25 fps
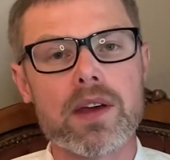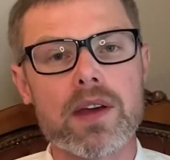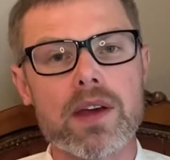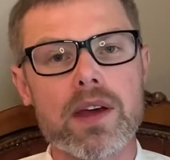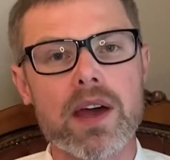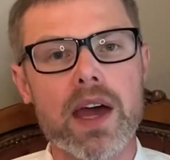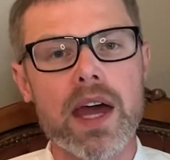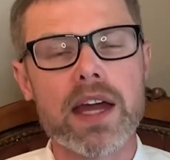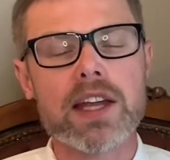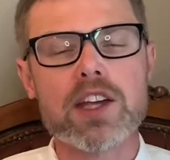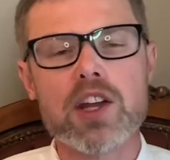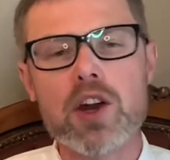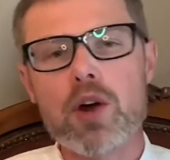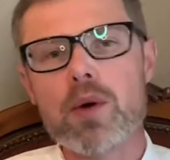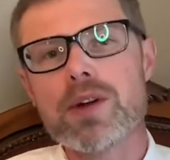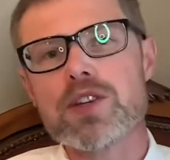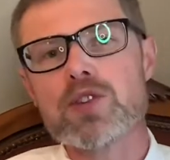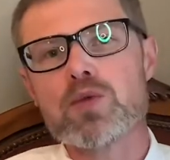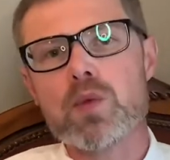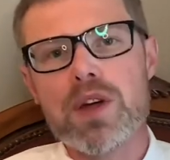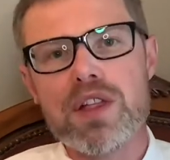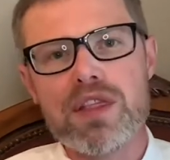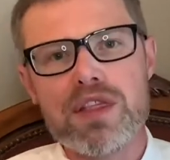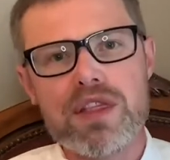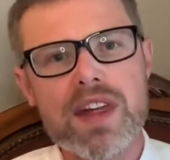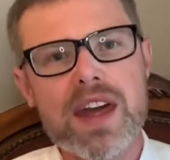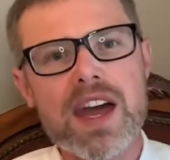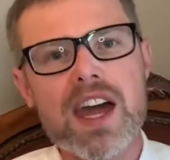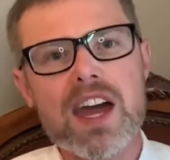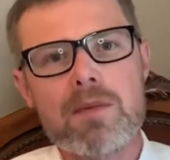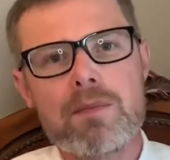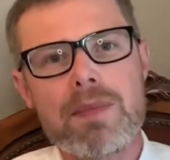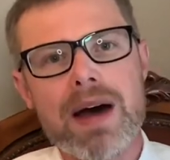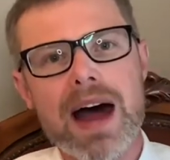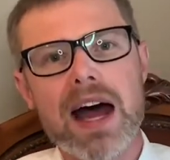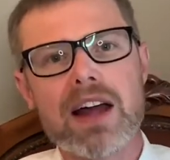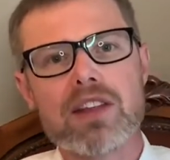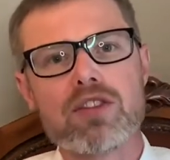And you know, as we think
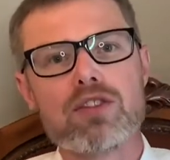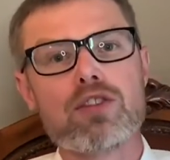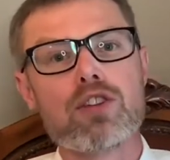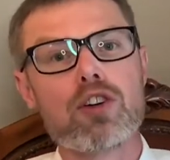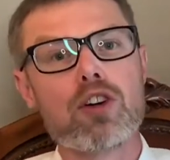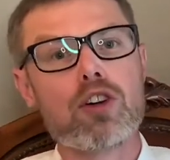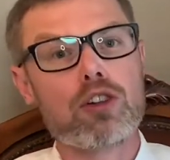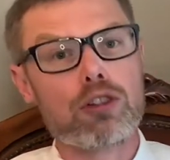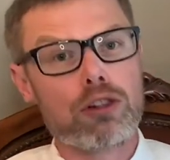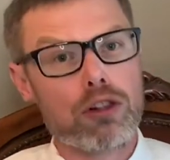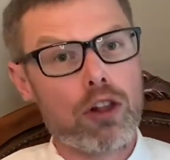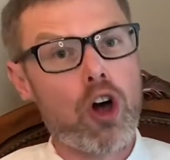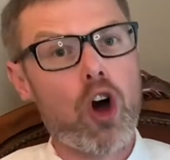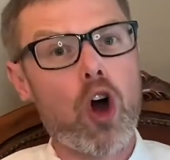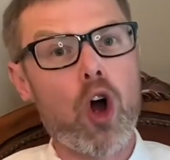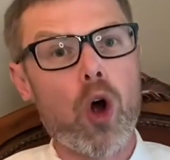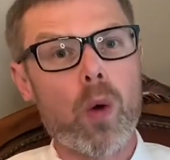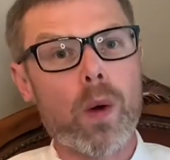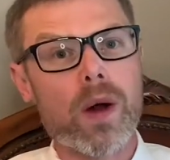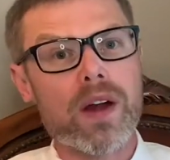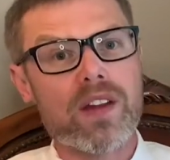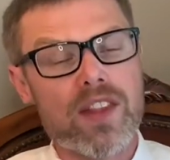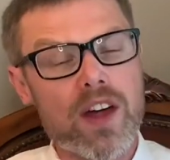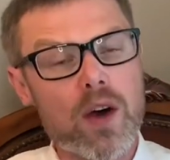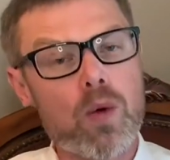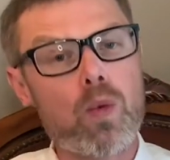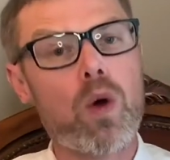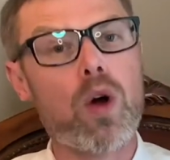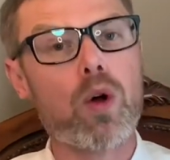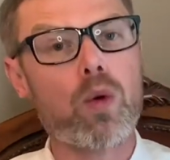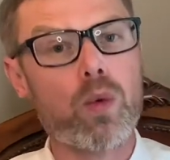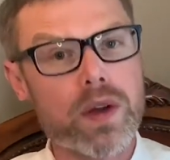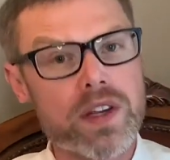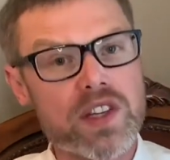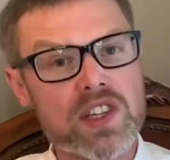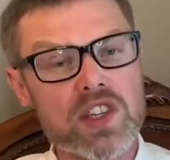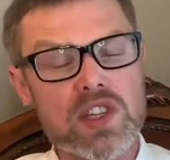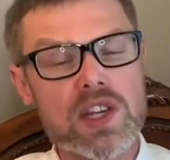about the glory that we'll
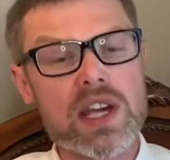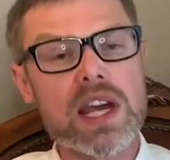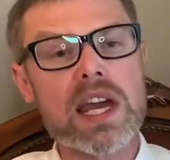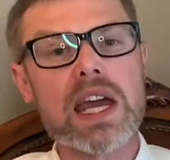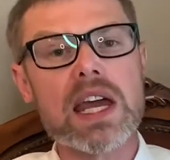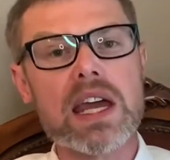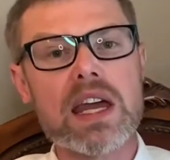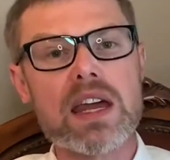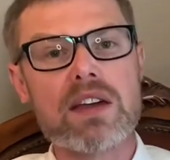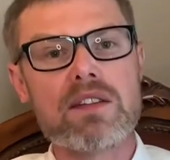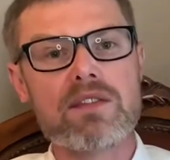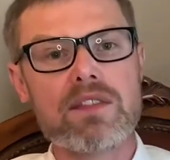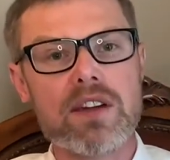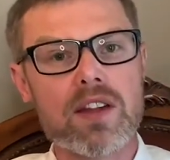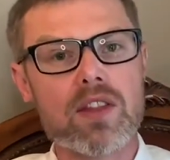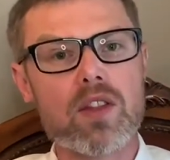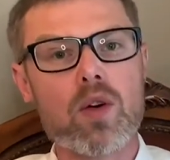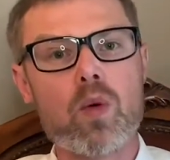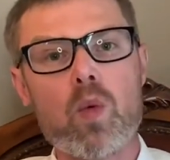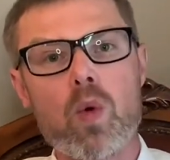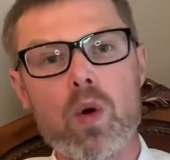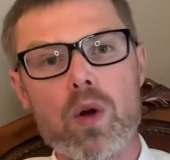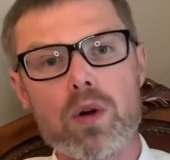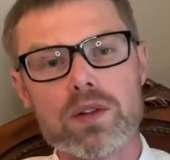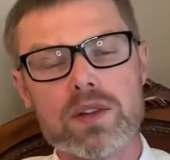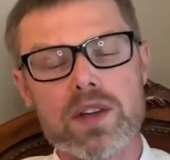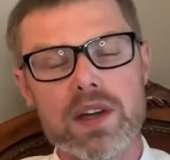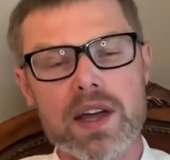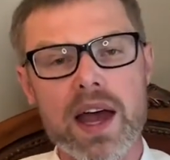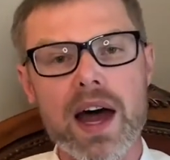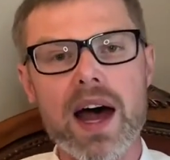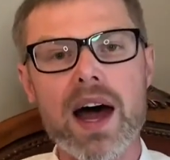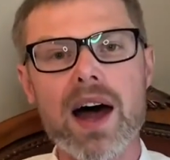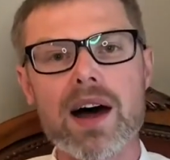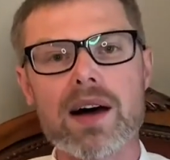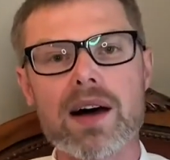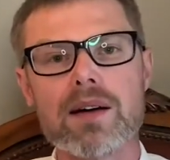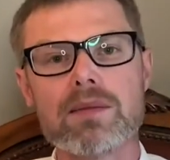receive in the world to
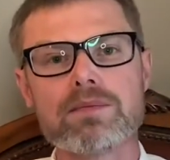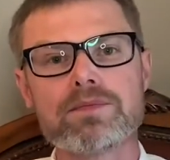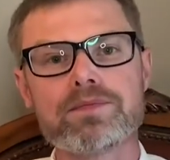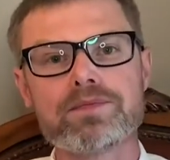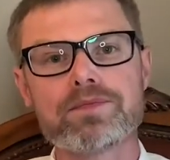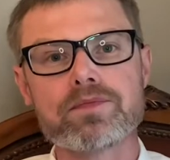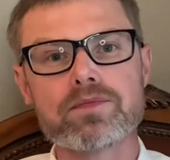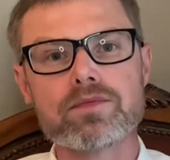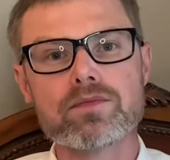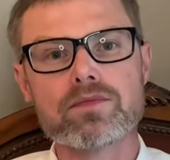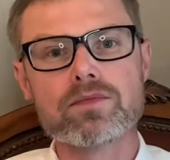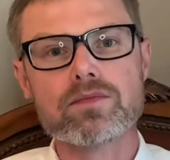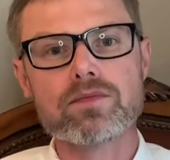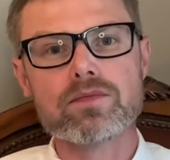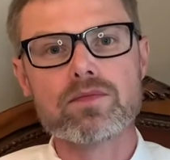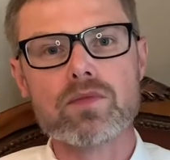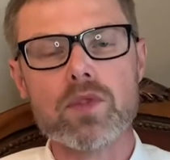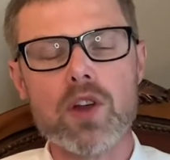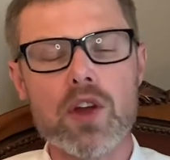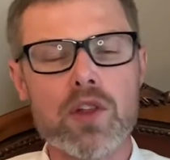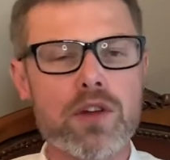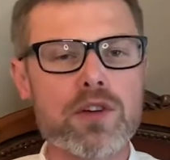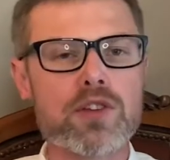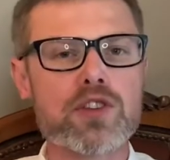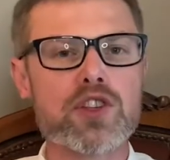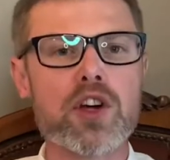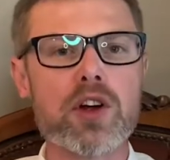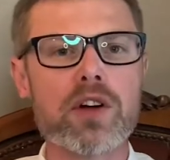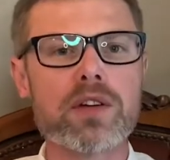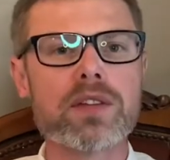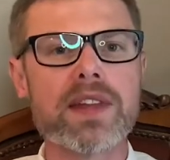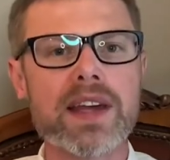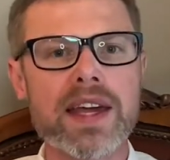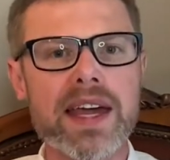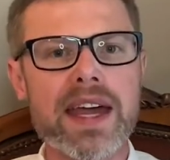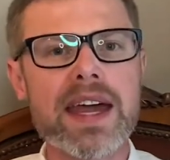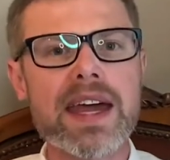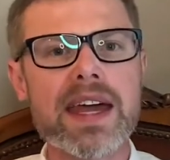come, there
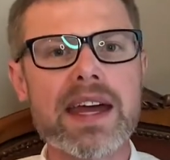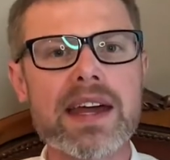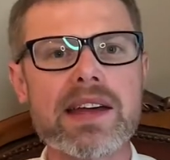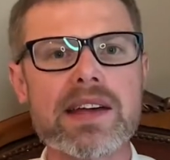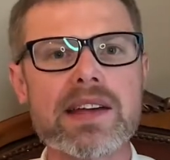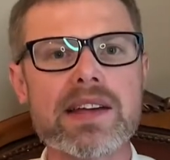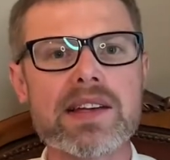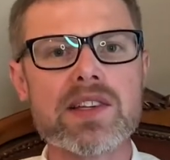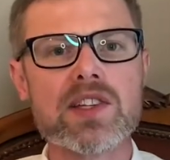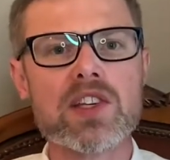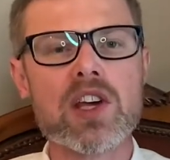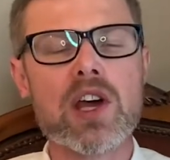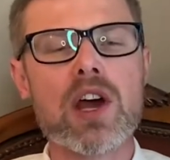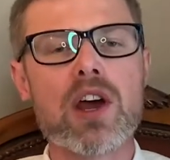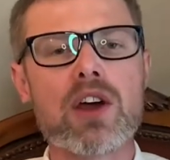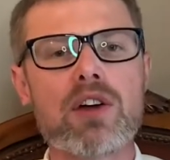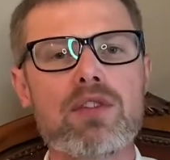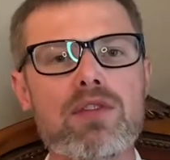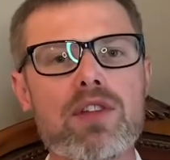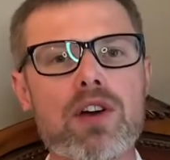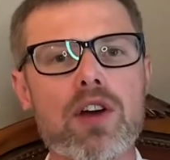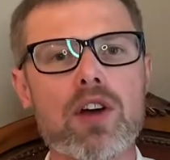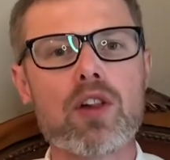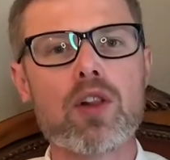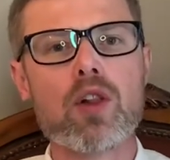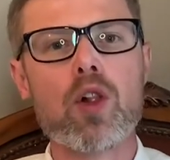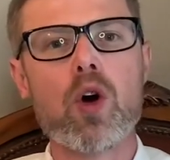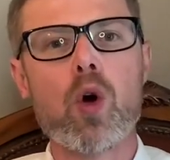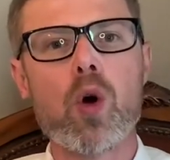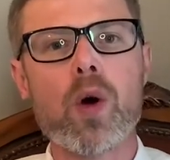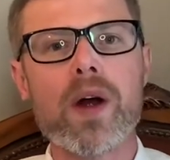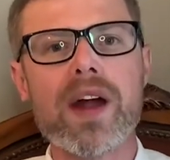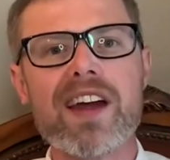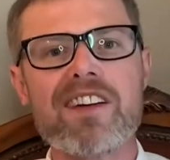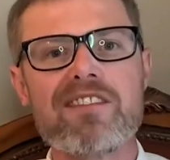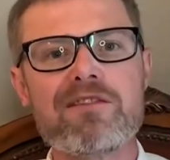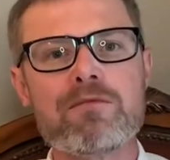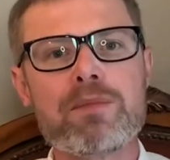certainly is the
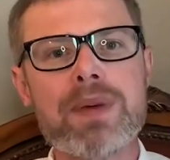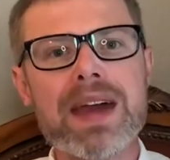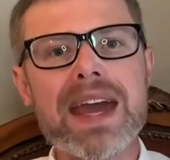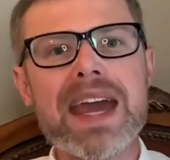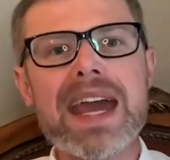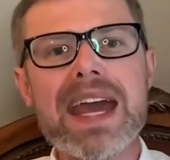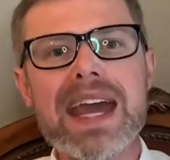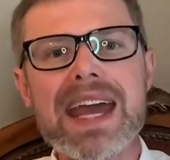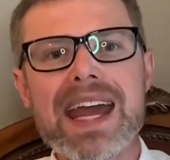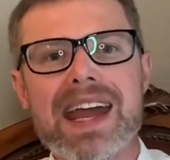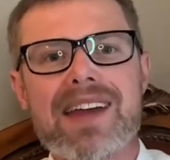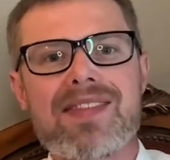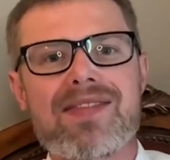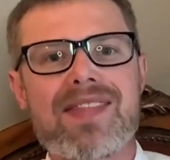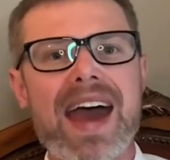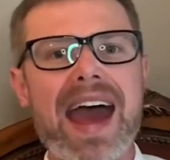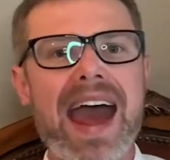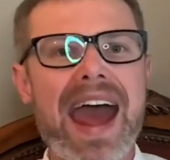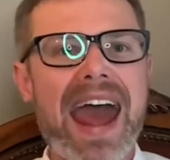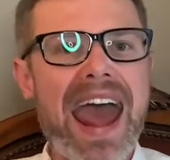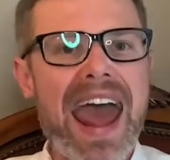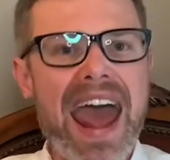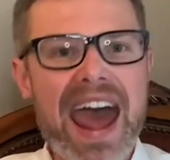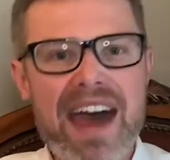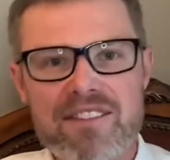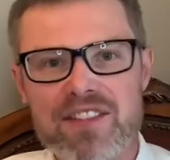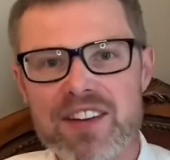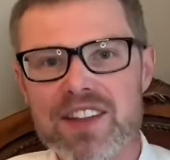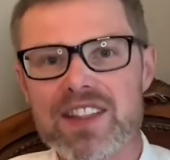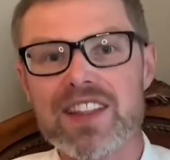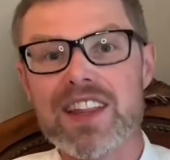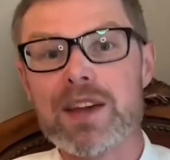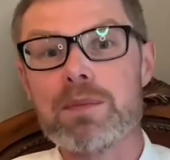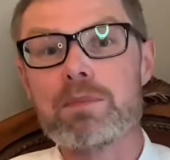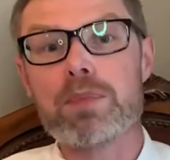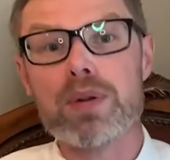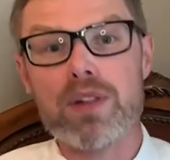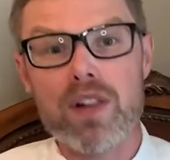glory of being in that
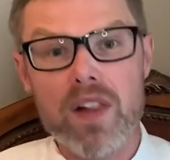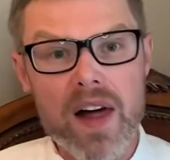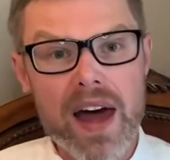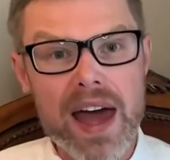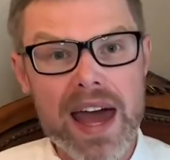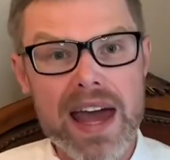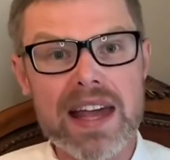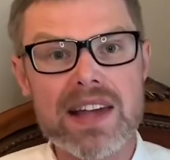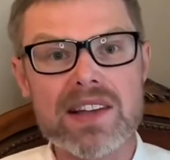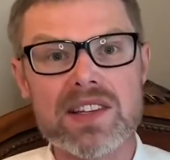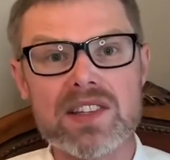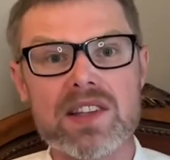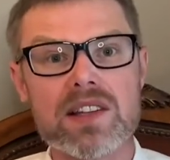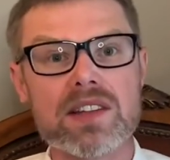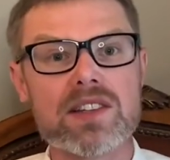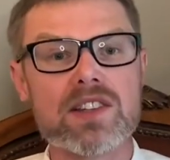heavenly place that's